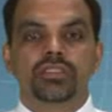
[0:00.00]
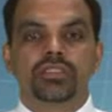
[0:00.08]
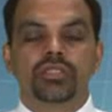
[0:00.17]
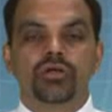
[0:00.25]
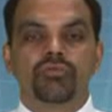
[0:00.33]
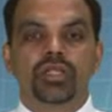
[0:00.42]

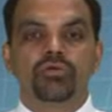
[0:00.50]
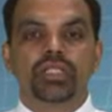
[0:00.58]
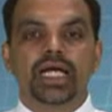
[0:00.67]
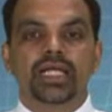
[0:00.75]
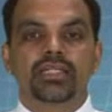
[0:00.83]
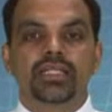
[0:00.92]
Now we know
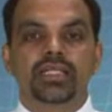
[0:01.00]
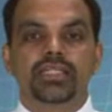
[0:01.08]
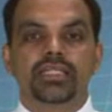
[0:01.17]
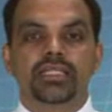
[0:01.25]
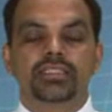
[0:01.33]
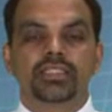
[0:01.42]
that
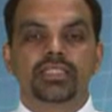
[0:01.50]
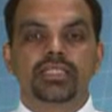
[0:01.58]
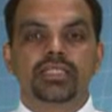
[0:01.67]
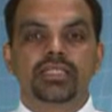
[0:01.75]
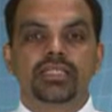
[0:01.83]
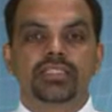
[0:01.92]

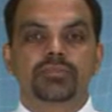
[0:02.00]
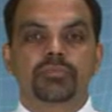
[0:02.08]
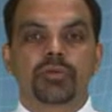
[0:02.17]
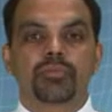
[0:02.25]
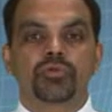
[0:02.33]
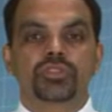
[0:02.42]
intensity is
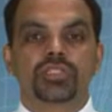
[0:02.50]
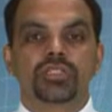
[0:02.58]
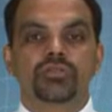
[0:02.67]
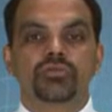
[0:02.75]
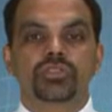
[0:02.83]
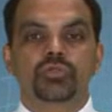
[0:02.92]
proportional
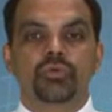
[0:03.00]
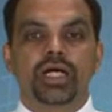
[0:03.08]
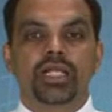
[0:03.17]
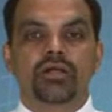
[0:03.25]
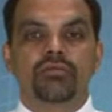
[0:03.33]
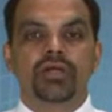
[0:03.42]
to
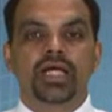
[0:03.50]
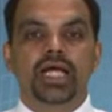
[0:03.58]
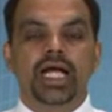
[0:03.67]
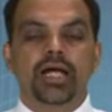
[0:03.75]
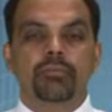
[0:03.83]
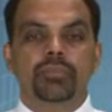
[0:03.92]
square of
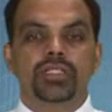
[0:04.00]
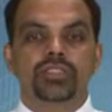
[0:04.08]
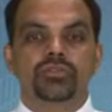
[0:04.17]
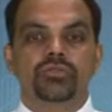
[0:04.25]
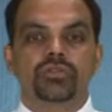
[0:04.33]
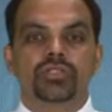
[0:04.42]

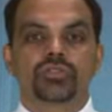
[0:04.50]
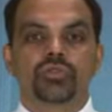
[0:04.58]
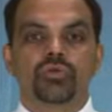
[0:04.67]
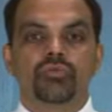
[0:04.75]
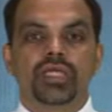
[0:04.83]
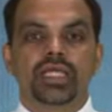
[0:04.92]
amplitude,
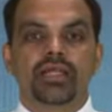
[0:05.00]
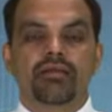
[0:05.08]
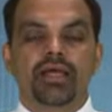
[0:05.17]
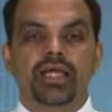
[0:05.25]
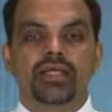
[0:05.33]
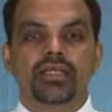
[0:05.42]
so we can
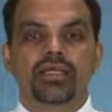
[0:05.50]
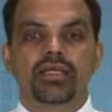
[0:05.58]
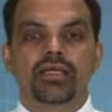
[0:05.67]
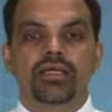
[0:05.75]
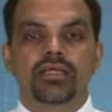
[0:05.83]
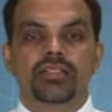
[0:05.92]
write
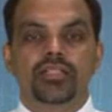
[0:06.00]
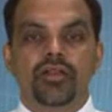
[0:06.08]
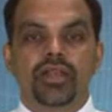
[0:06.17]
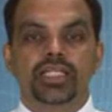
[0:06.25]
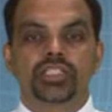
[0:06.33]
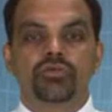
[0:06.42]
the
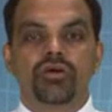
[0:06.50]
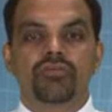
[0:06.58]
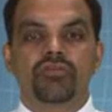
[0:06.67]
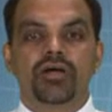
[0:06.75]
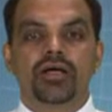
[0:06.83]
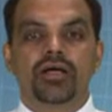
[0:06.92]
ratio of